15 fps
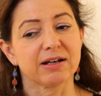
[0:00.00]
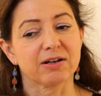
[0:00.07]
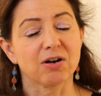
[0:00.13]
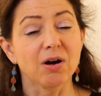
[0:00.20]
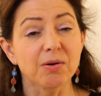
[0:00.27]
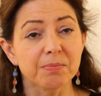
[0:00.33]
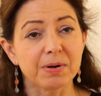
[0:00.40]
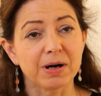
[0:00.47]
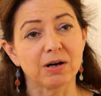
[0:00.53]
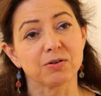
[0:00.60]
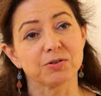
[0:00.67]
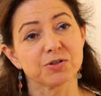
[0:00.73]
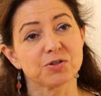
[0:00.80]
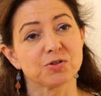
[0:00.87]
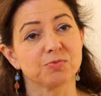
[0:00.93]

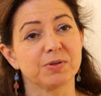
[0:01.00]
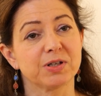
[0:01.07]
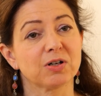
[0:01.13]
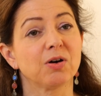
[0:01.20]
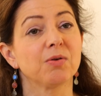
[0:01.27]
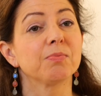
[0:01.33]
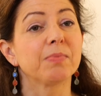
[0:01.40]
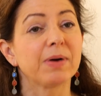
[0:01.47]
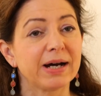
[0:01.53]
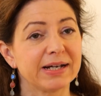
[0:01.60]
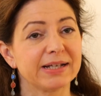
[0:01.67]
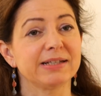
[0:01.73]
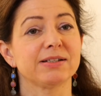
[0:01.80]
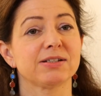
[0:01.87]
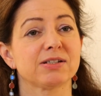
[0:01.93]
compound to be
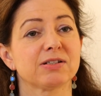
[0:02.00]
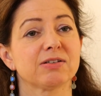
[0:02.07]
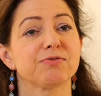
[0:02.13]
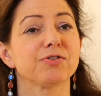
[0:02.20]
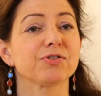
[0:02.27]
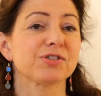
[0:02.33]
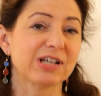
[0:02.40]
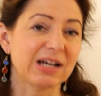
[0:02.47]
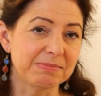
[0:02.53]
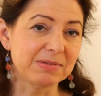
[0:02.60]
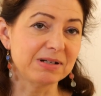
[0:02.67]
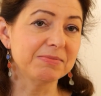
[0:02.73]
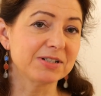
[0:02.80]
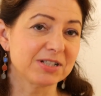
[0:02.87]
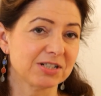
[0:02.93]
combined for
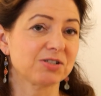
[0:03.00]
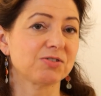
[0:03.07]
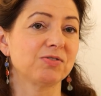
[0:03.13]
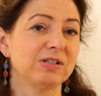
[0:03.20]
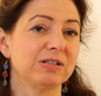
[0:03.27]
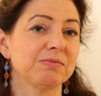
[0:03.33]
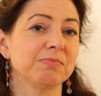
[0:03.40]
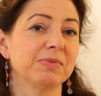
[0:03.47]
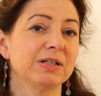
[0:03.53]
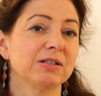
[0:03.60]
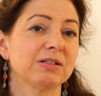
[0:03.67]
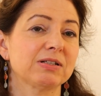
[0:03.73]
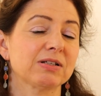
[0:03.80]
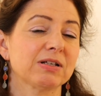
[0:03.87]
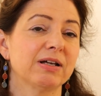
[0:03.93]
time-limited
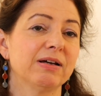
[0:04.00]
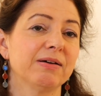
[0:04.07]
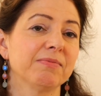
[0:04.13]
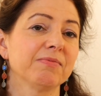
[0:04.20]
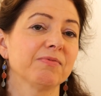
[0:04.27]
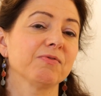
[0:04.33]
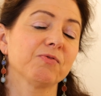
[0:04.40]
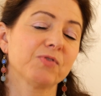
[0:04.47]
treatment um,